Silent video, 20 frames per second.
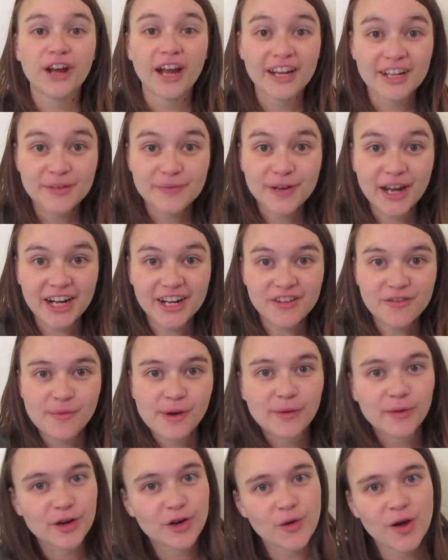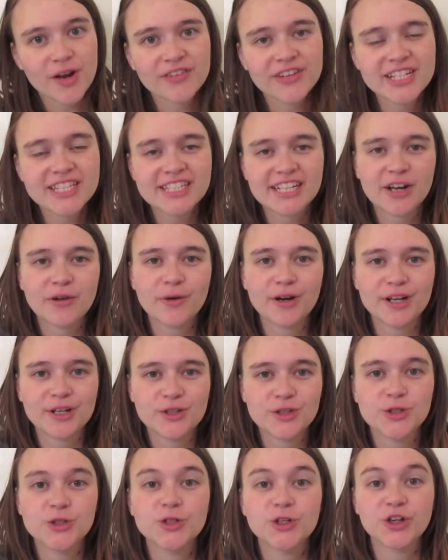item 9 of my 101 list, I wanted
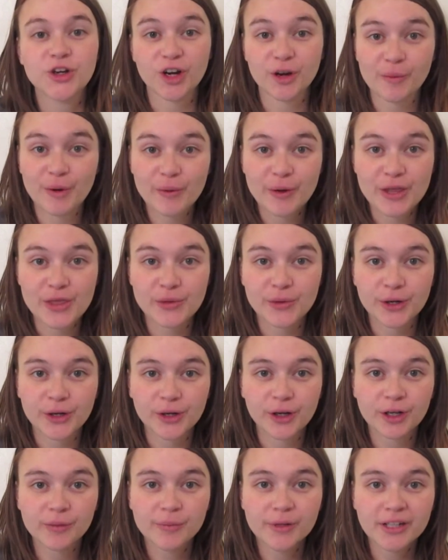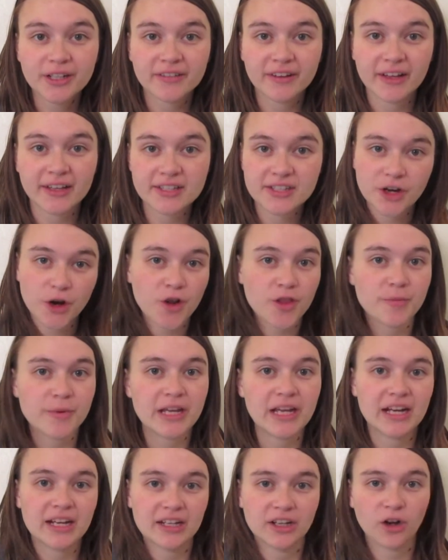to cook my way through a cookbook, like start at the
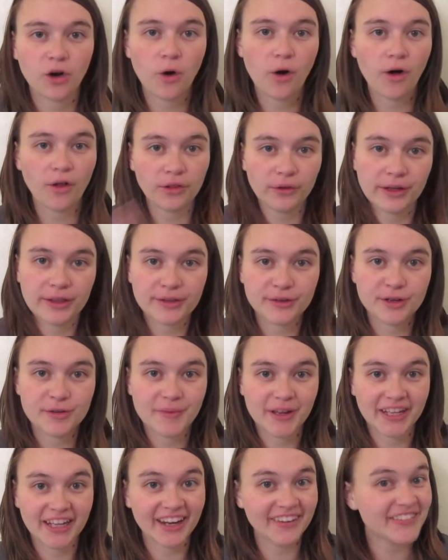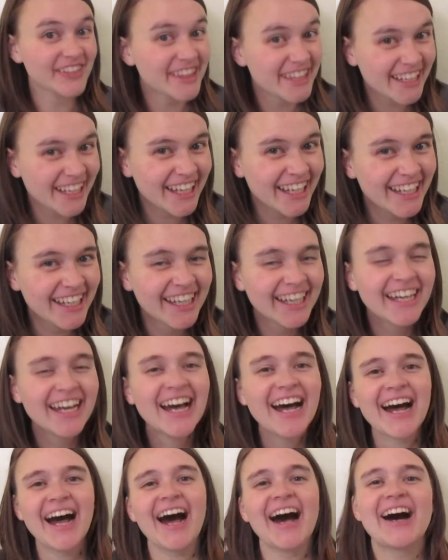beginning and go all the way through and make everything.
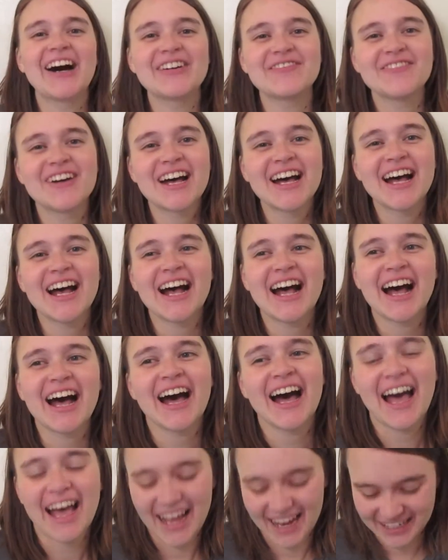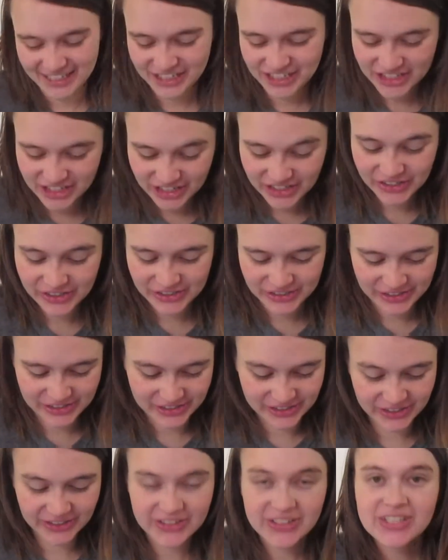I
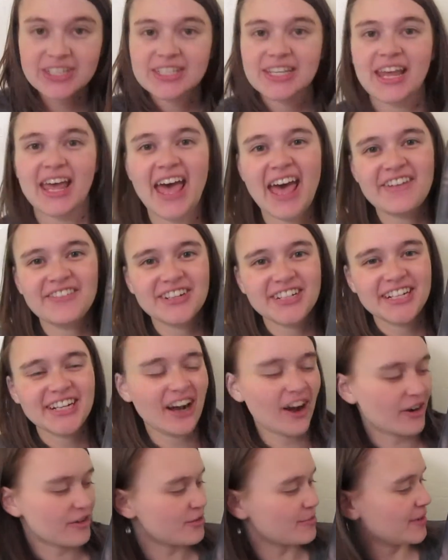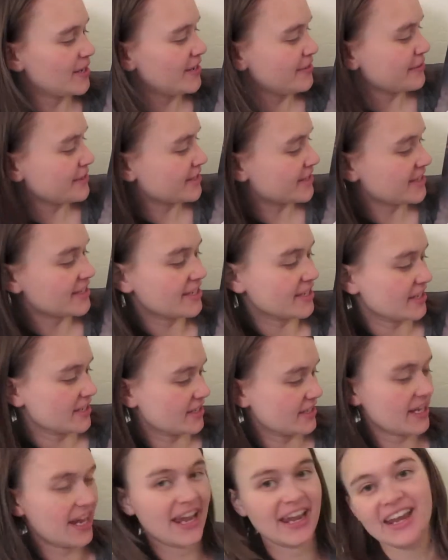chose Everyday Harumi, which is
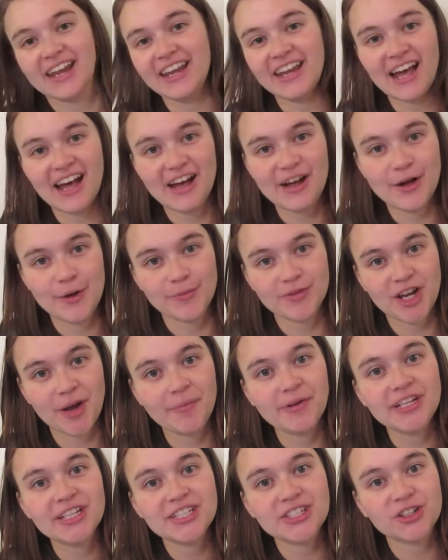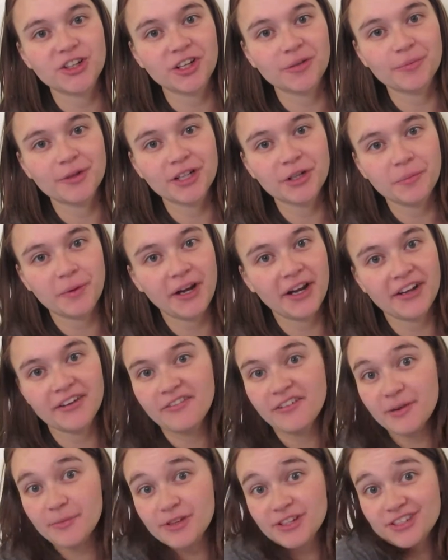just a Japanese cookbook by a
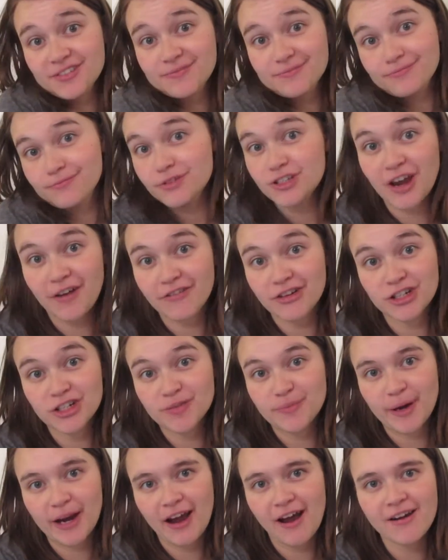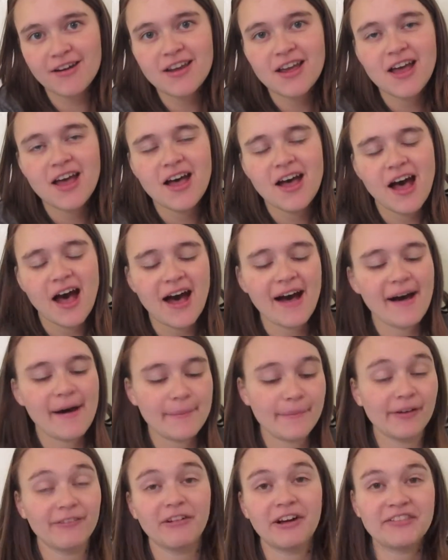famous chef in Japan.
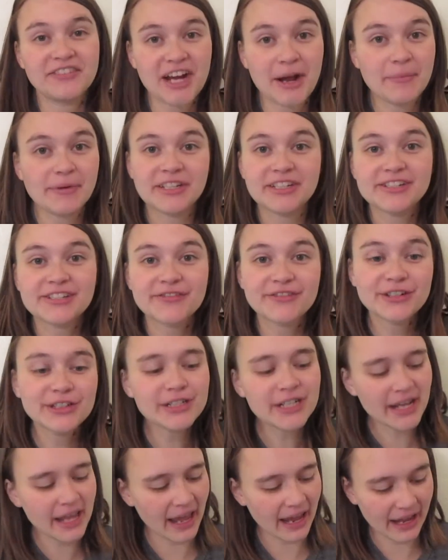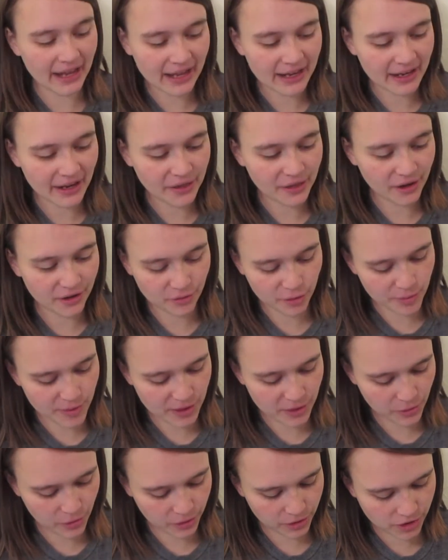I love Japanese food, and I thought it would be
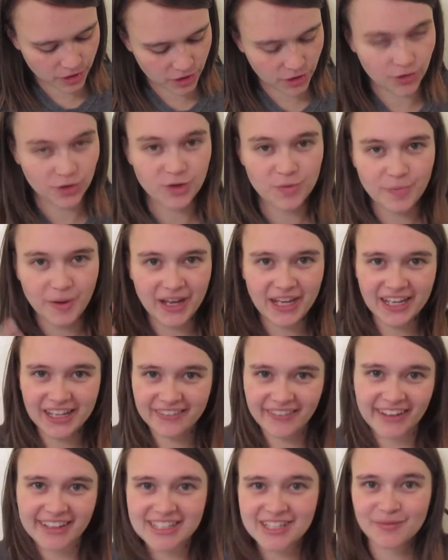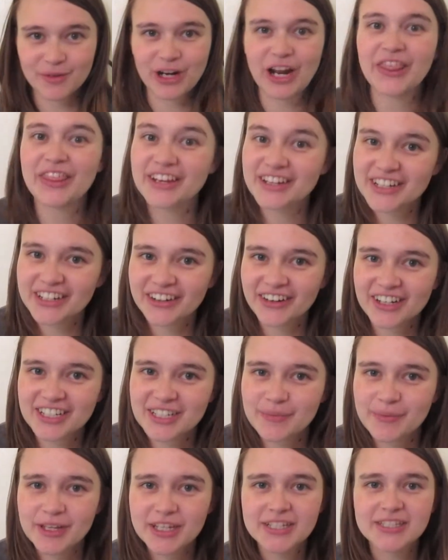cool to make like some more authentic
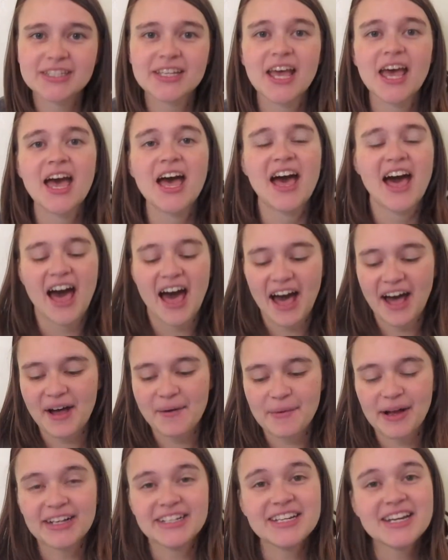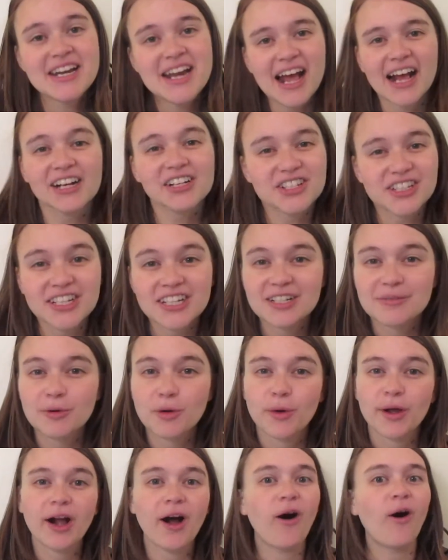recipes. I didn't actually end up
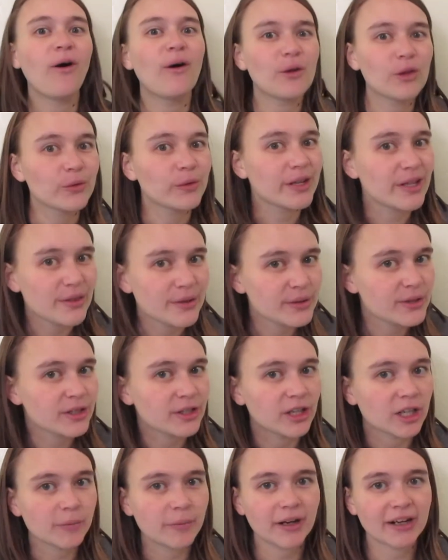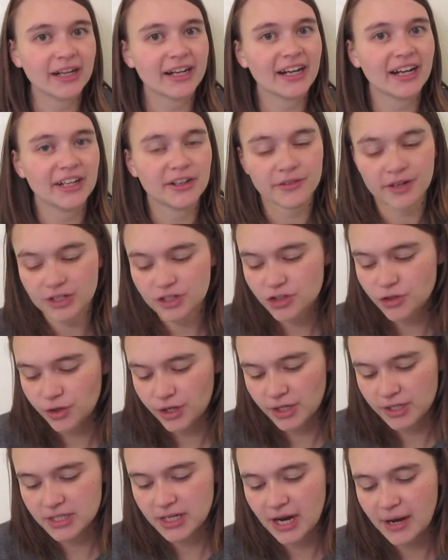going all the way through the cookbook. I kind of ran short
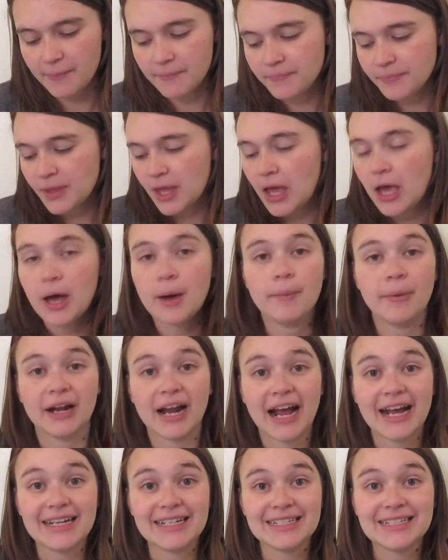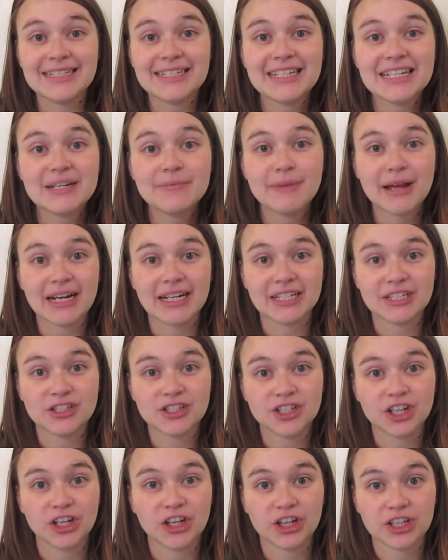on time, but I did
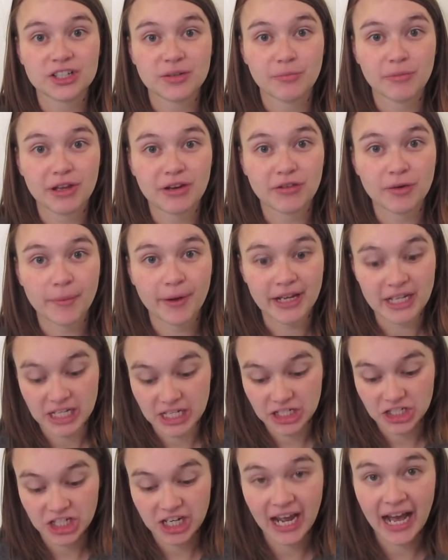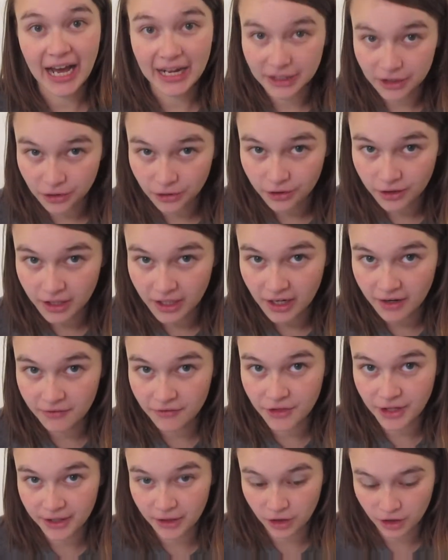manage to cook something from like each category
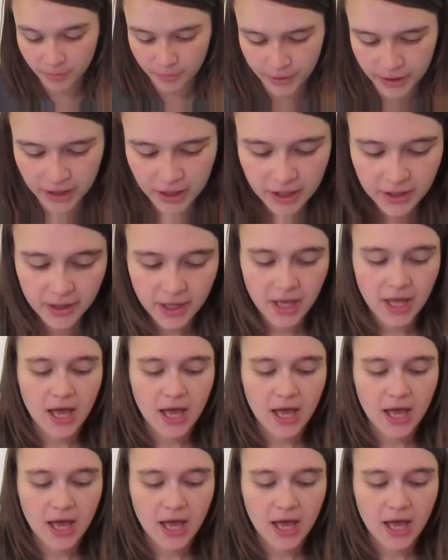of the cookbook.